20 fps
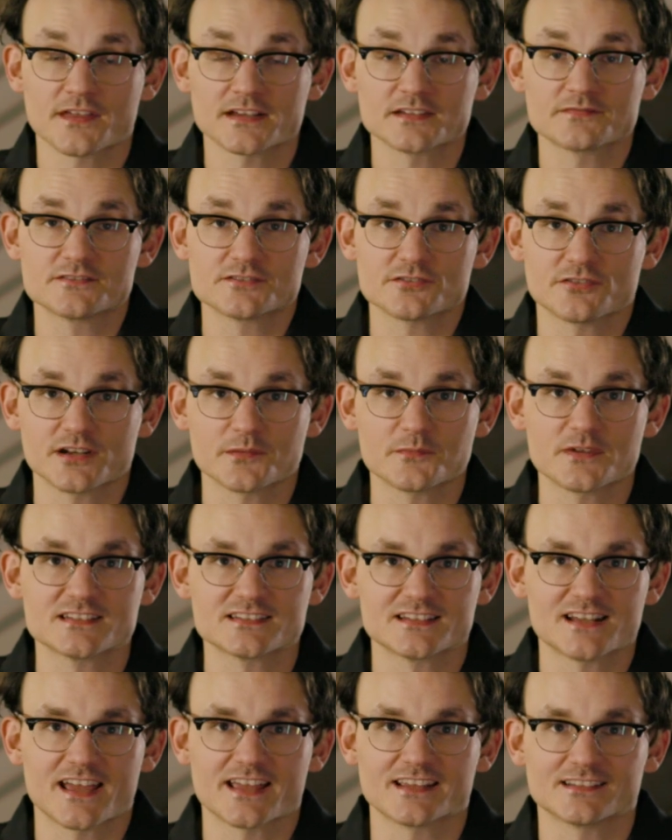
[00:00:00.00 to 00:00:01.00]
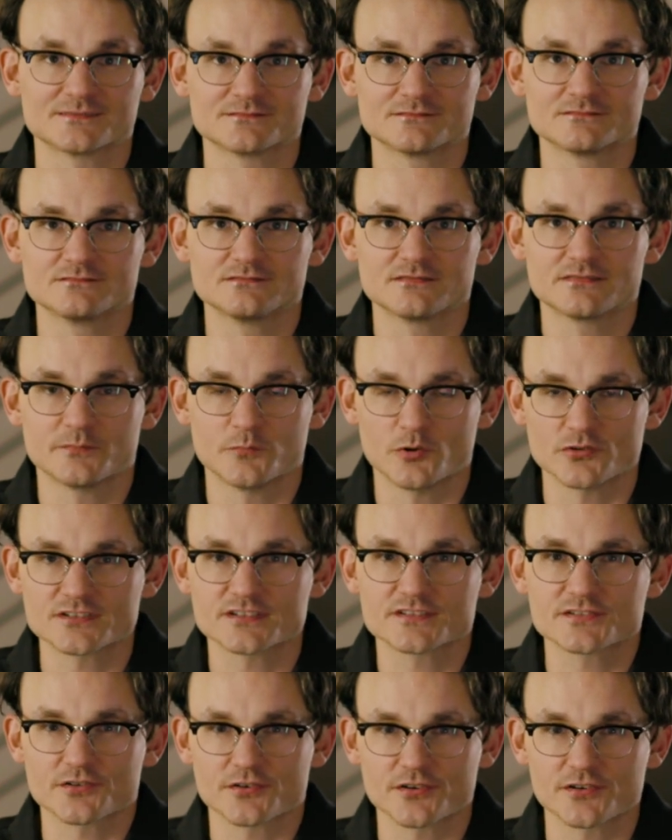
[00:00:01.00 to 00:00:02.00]
thanks for joining me today. For more
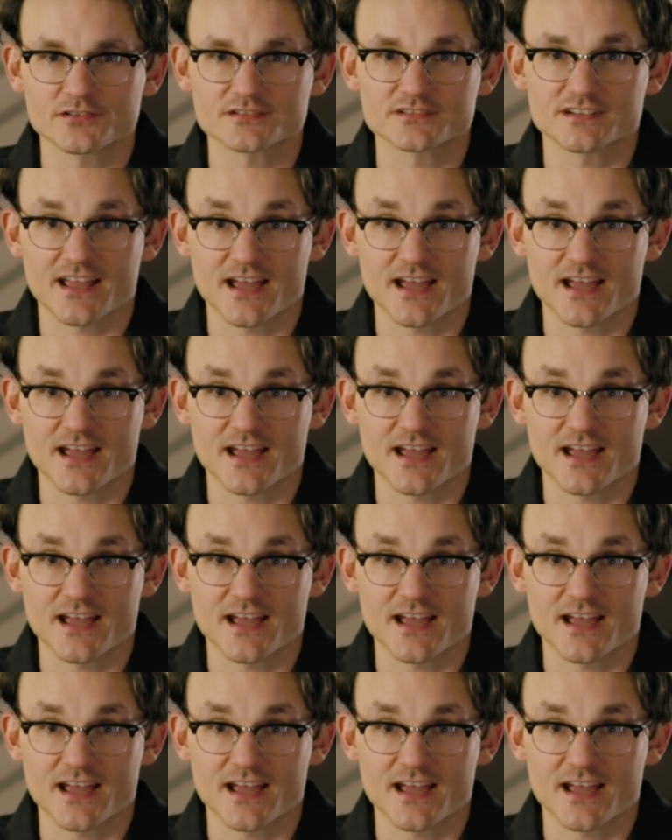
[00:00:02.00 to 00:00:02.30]
tutorials